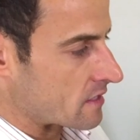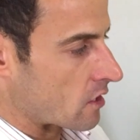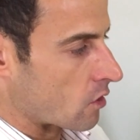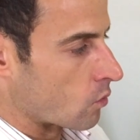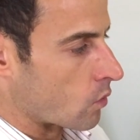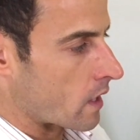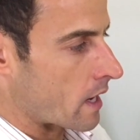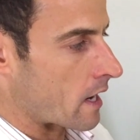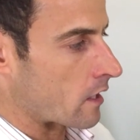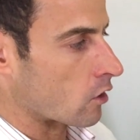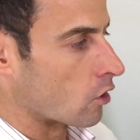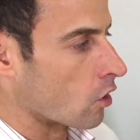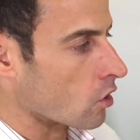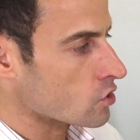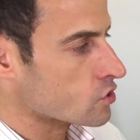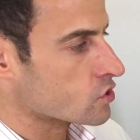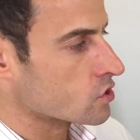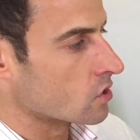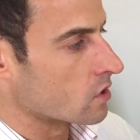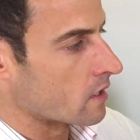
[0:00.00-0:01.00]
the lower arc
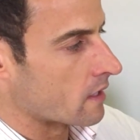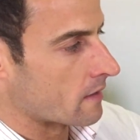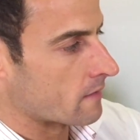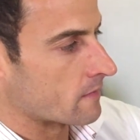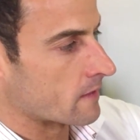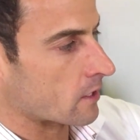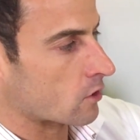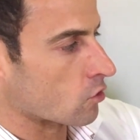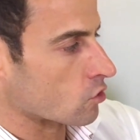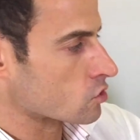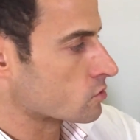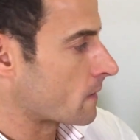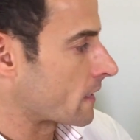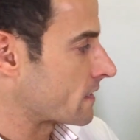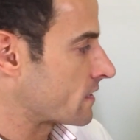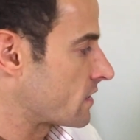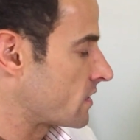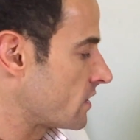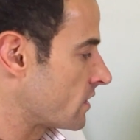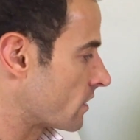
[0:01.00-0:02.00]
also, and the crossbite
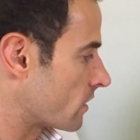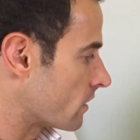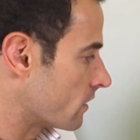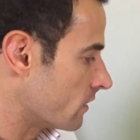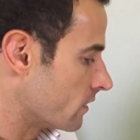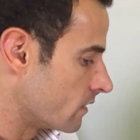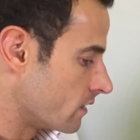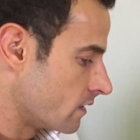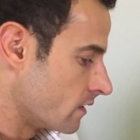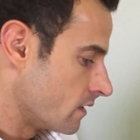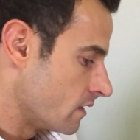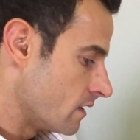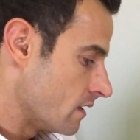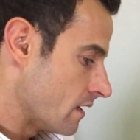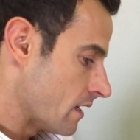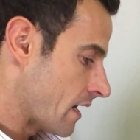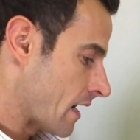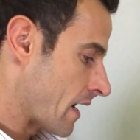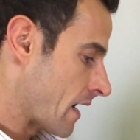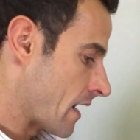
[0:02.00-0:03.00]
here.
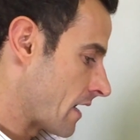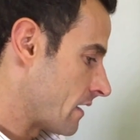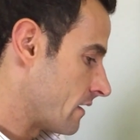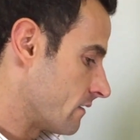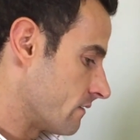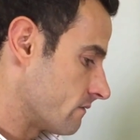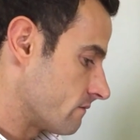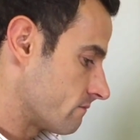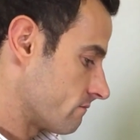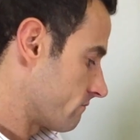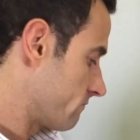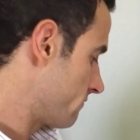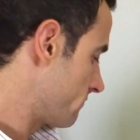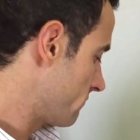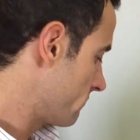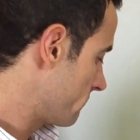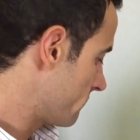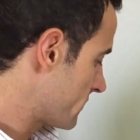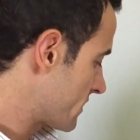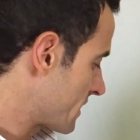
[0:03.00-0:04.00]
And
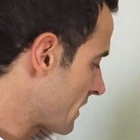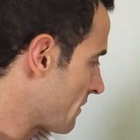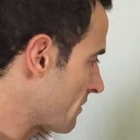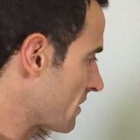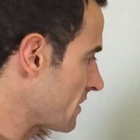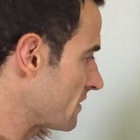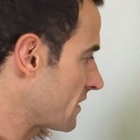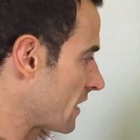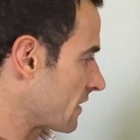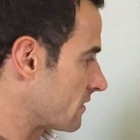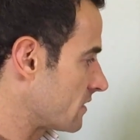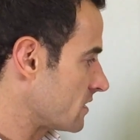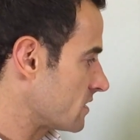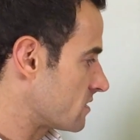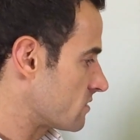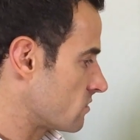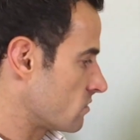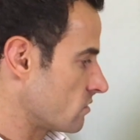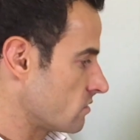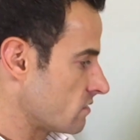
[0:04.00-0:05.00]
something that
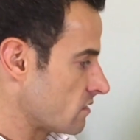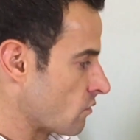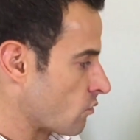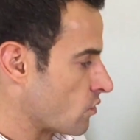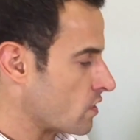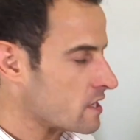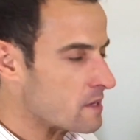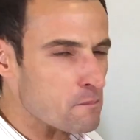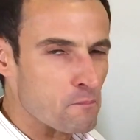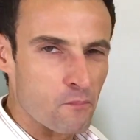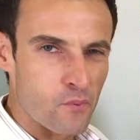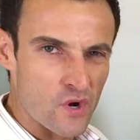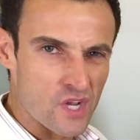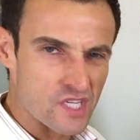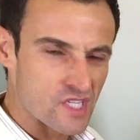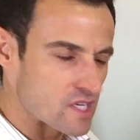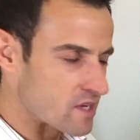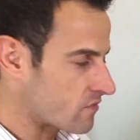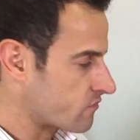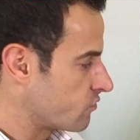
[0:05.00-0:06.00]
is really
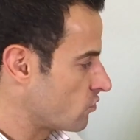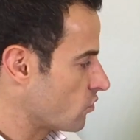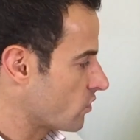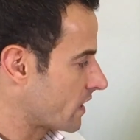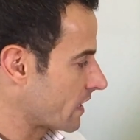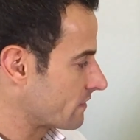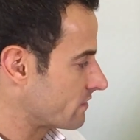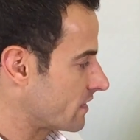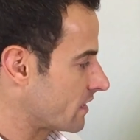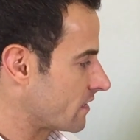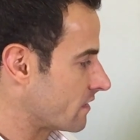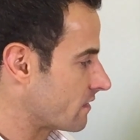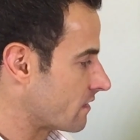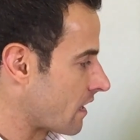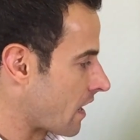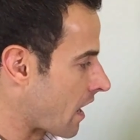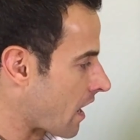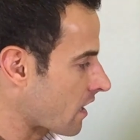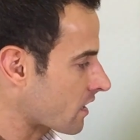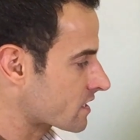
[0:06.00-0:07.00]
impressive, look at the
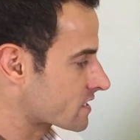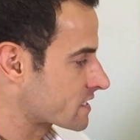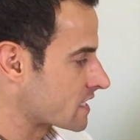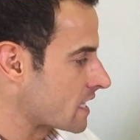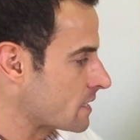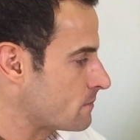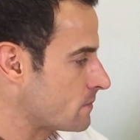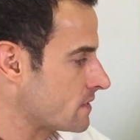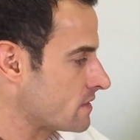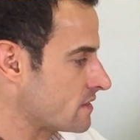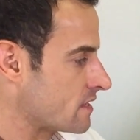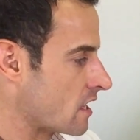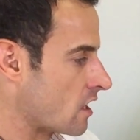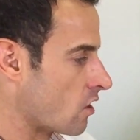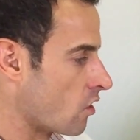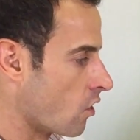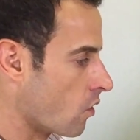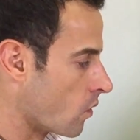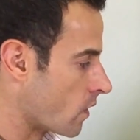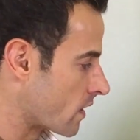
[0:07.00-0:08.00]
arc shape in the
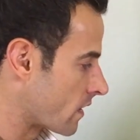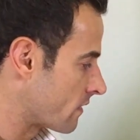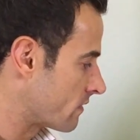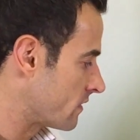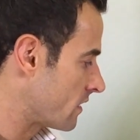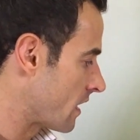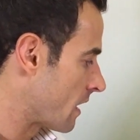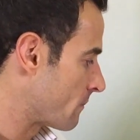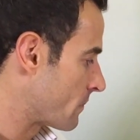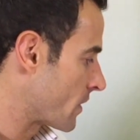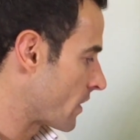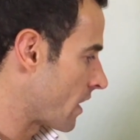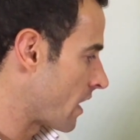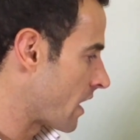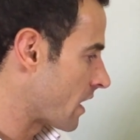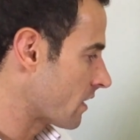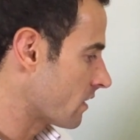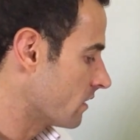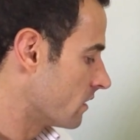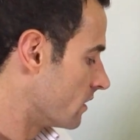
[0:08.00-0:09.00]
lower and the upper
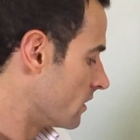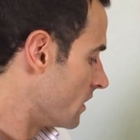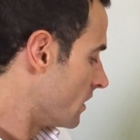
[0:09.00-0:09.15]
arc.